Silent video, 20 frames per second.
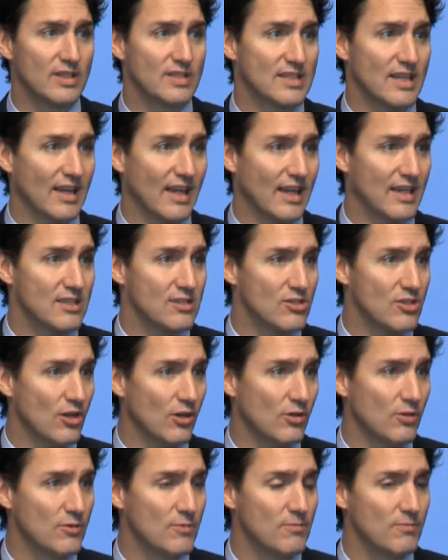des
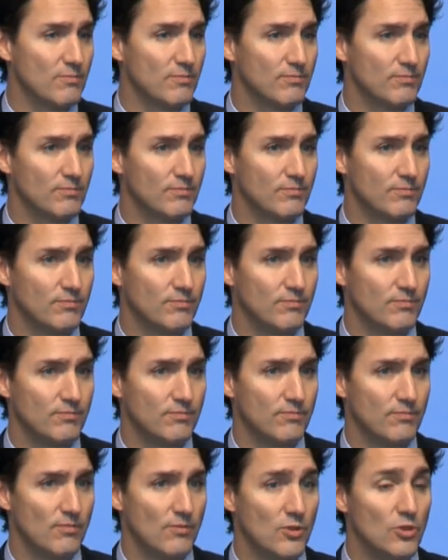agressions,
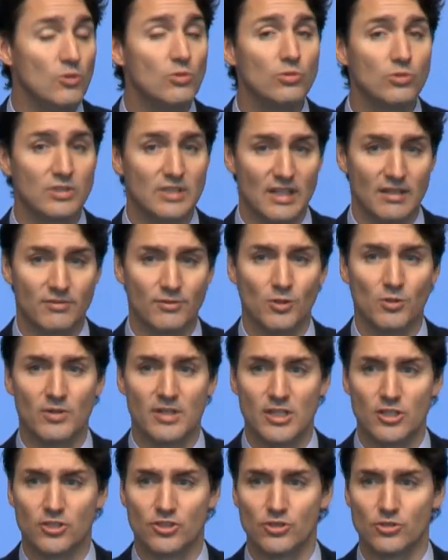nous avons
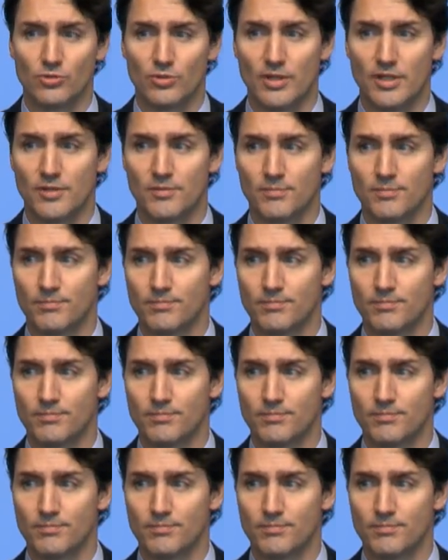échoué.